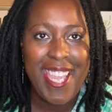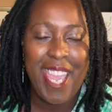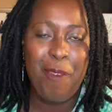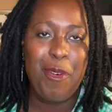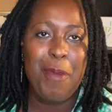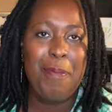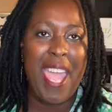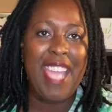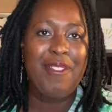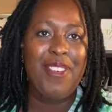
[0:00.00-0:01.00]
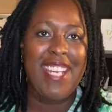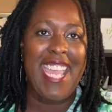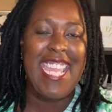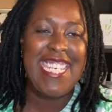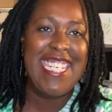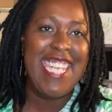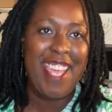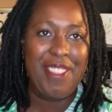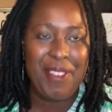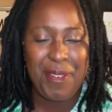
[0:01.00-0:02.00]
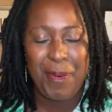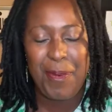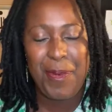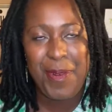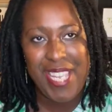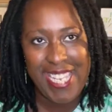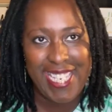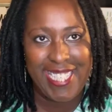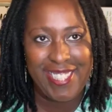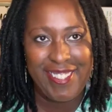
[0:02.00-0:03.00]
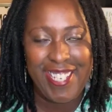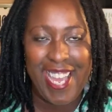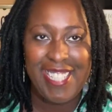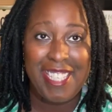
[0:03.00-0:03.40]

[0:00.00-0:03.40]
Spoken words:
and we're back for another week, you guys.